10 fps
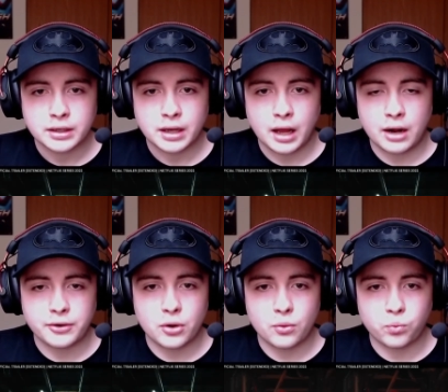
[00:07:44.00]
I don't
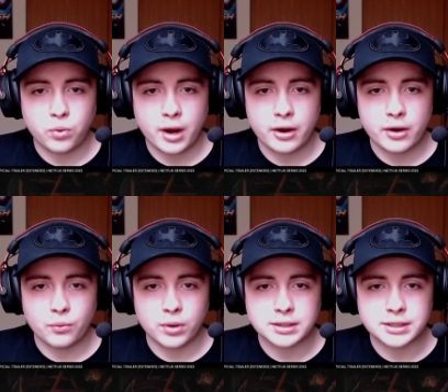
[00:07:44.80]
know where it
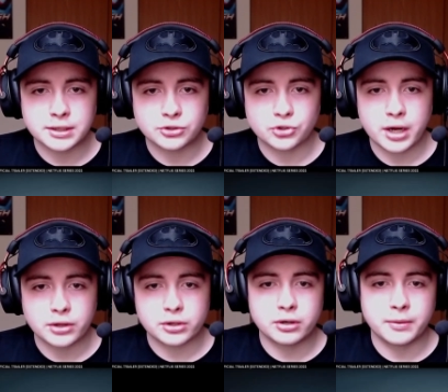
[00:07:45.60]
was in the
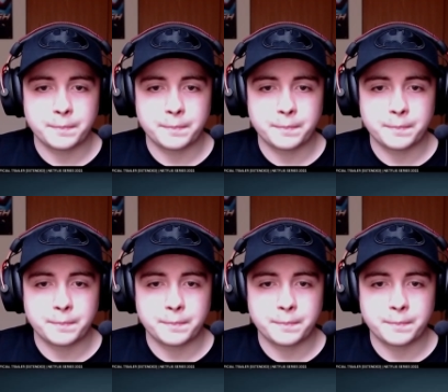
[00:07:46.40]
trailer.